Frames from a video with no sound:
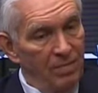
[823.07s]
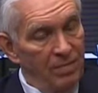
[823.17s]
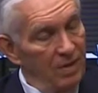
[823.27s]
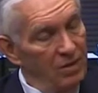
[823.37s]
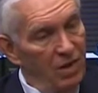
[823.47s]

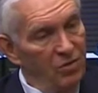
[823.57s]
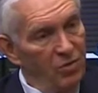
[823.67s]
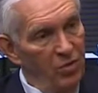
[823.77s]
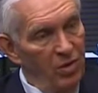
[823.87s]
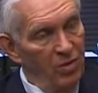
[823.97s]
That's not
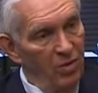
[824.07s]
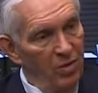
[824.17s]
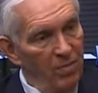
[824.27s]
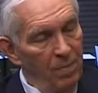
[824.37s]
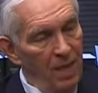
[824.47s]
true anymore.
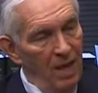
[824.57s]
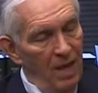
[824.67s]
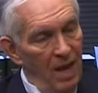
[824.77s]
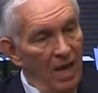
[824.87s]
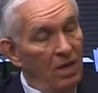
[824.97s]

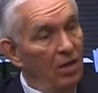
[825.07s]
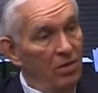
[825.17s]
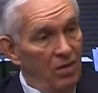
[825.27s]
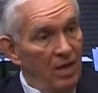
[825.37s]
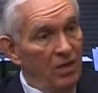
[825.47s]
And other
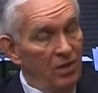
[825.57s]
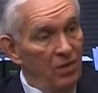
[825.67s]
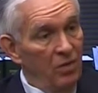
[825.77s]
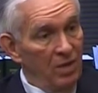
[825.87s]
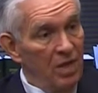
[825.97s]
things, you
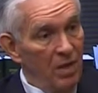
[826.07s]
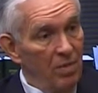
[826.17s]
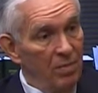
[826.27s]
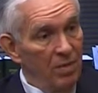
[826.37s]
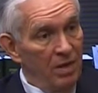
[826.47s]
know, that came
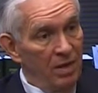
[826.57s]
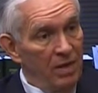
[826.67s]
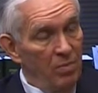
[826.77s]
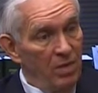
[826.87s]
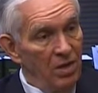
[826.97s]
up that
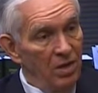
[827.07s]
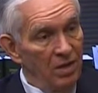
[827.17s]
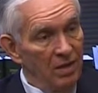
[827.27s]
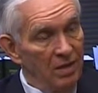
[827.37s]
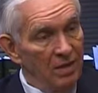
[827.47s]
needed to be
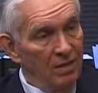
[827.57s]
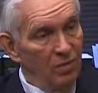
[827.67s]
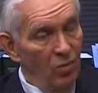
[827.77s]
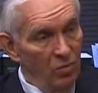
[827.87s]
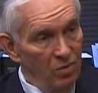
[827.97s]
done.
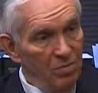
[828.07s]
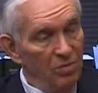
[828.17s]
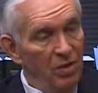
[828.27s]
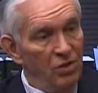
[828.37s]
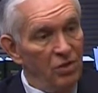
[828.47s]
Wrote some
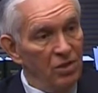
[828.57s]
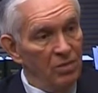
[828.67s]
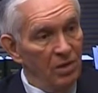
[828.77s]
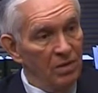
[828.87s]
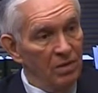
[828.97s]
speeches,
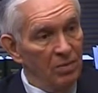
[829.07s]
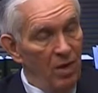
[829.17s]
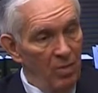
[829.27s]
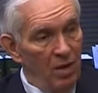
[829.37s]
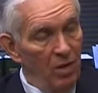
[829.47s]
but
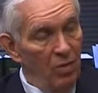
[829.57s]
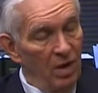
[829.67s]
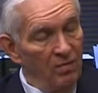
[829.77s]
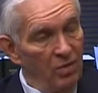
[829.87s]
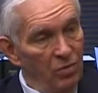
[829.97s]
primarily what
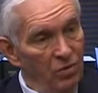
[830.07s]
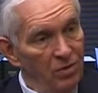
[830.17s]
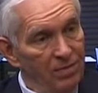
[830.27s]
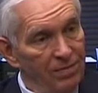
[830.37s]
I've told you.